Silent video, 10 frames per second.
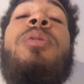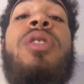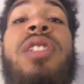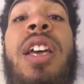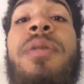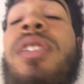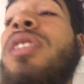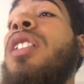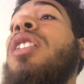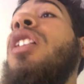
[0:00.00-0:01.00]
it will save us
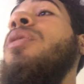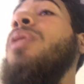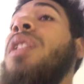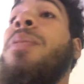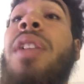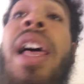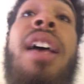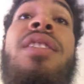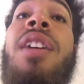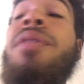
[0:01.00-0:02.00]
in the long run. I'm
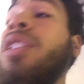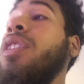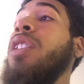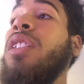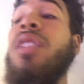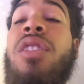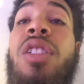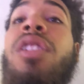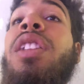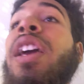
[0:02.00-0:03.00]
glad to have learned that at such an
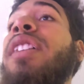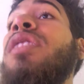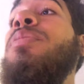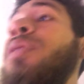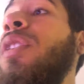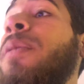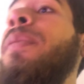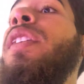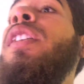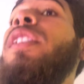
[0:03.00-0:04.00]
early age, but
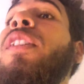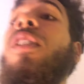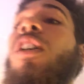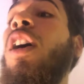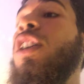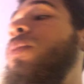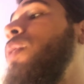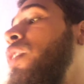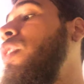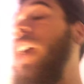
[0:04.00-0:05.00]

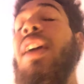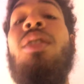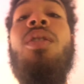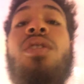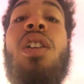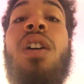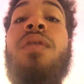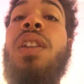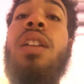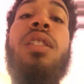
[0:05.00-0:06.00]
arguing ain't gonna solve
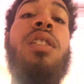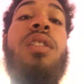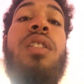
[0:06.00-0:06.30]
nothing.